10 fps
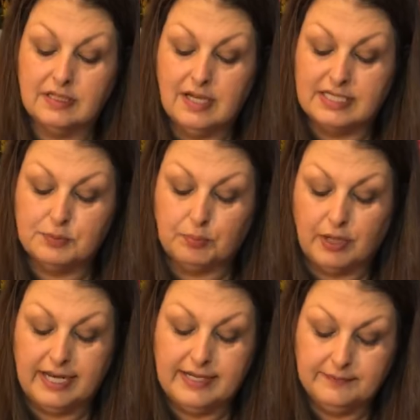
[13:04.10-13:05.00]

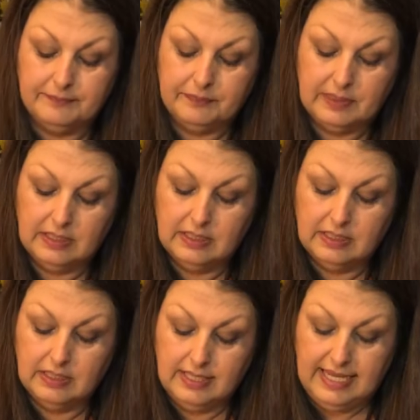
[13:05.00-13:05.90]
spray.
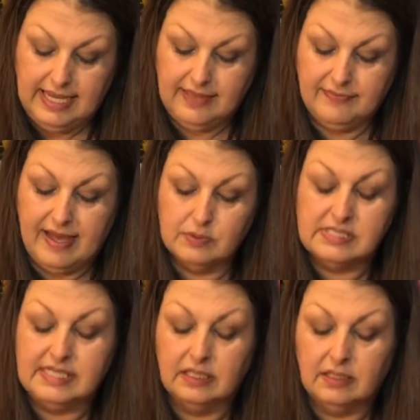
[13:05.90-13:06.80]
And that will
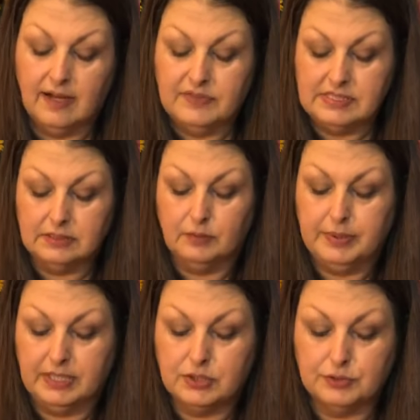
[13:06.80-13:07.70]
seal off this little
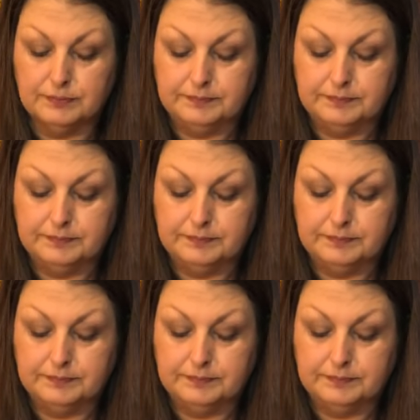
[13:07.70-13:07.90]
picture.